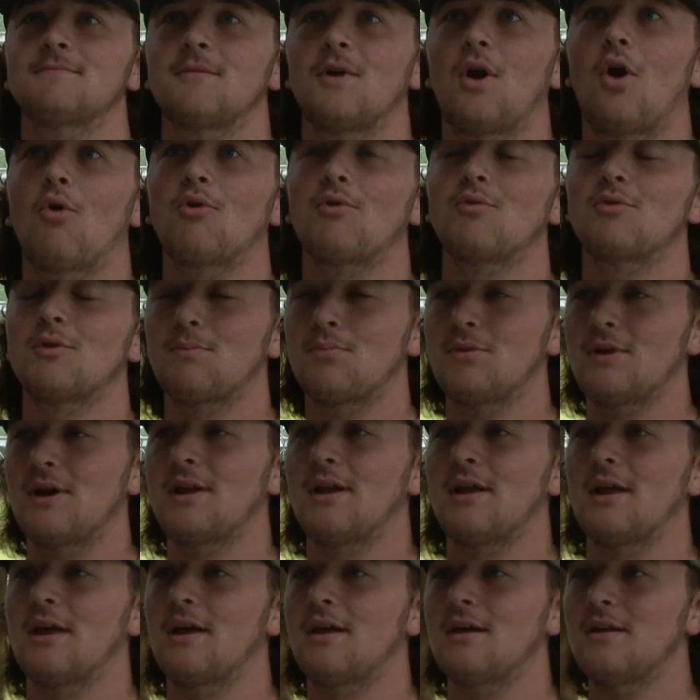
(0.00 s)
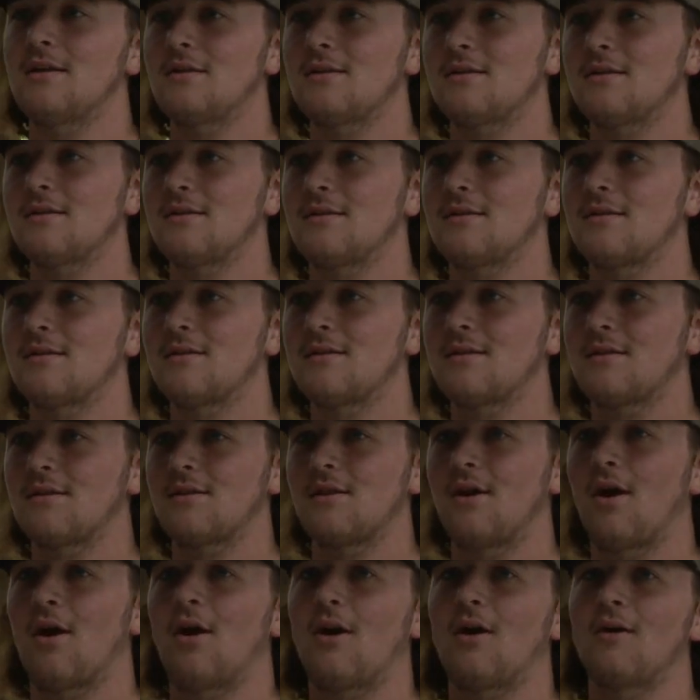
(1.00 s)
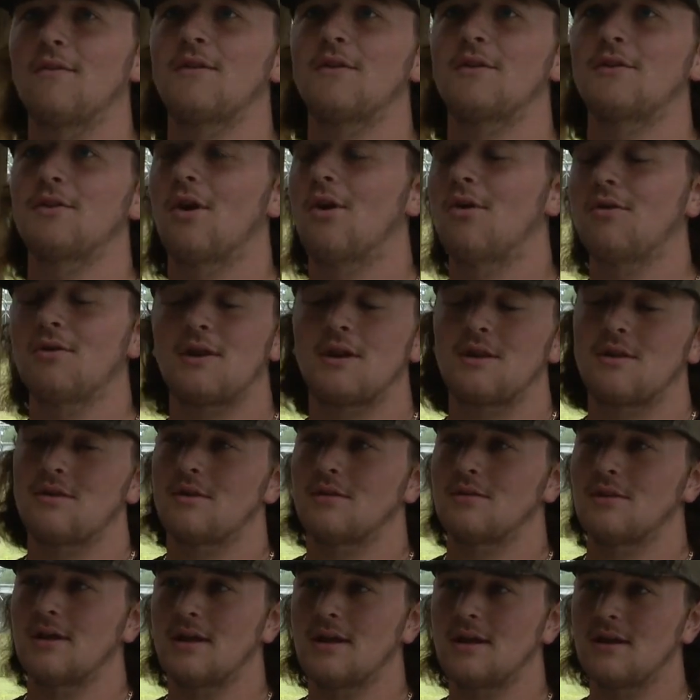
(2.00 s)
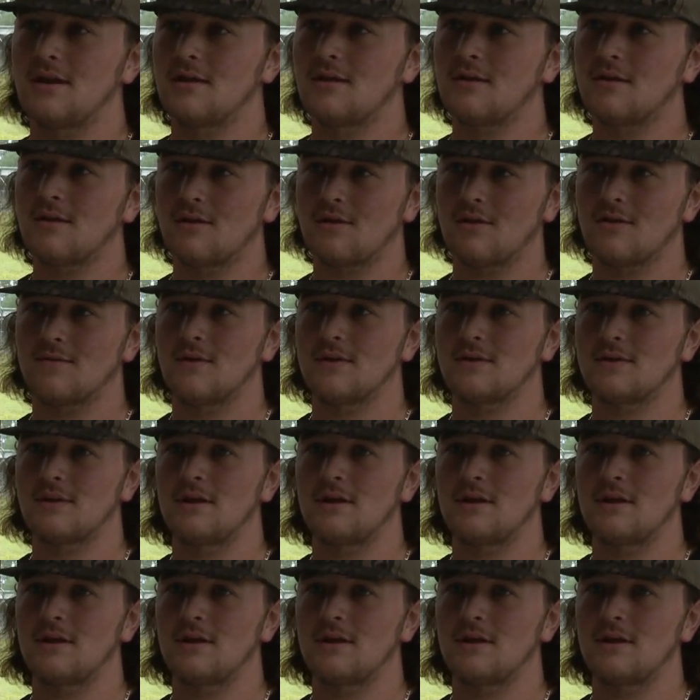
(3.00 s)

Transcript: I always want to plan ahead. If you don't, it gets delayed, stuff like